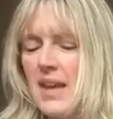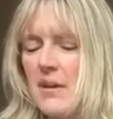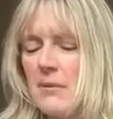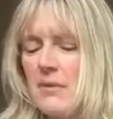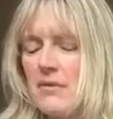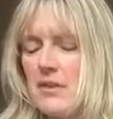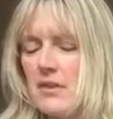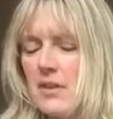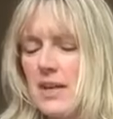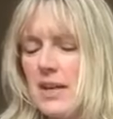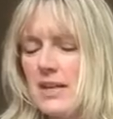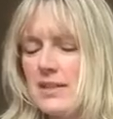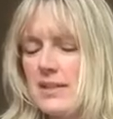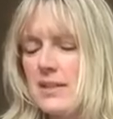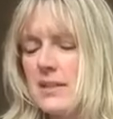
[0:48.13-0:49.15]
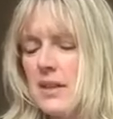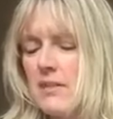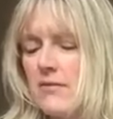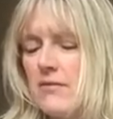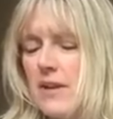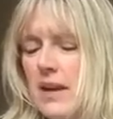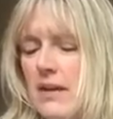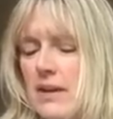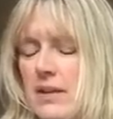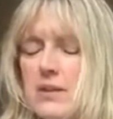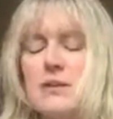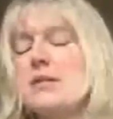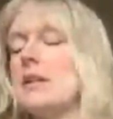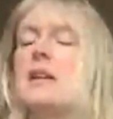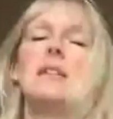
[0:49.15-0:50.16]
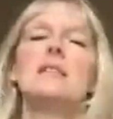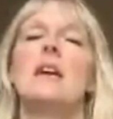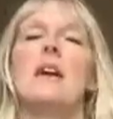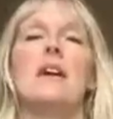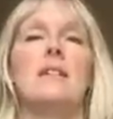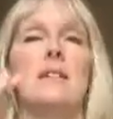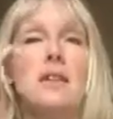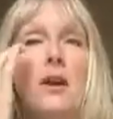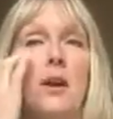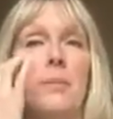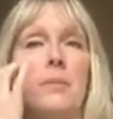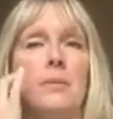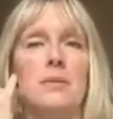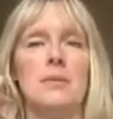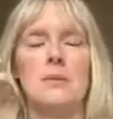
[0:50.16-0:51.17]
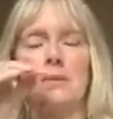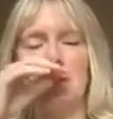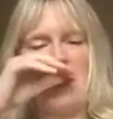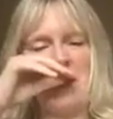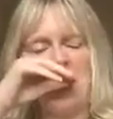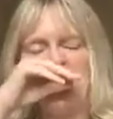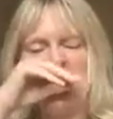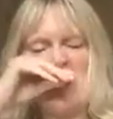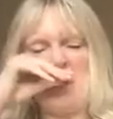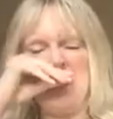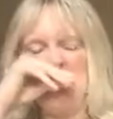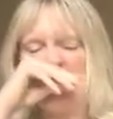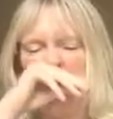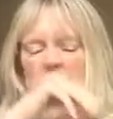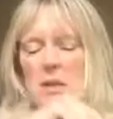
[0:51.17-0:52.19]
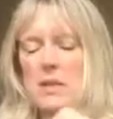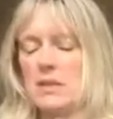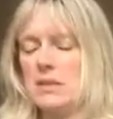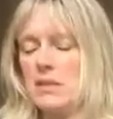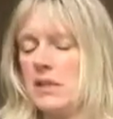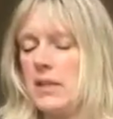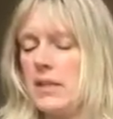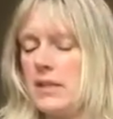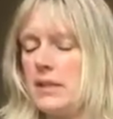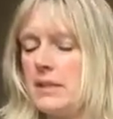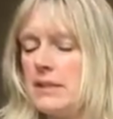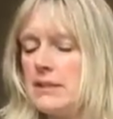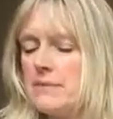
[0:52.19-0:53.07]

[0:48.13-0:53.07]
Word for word: We've got Glitter Sunflower who says uncoupled. I like that one as well, actually.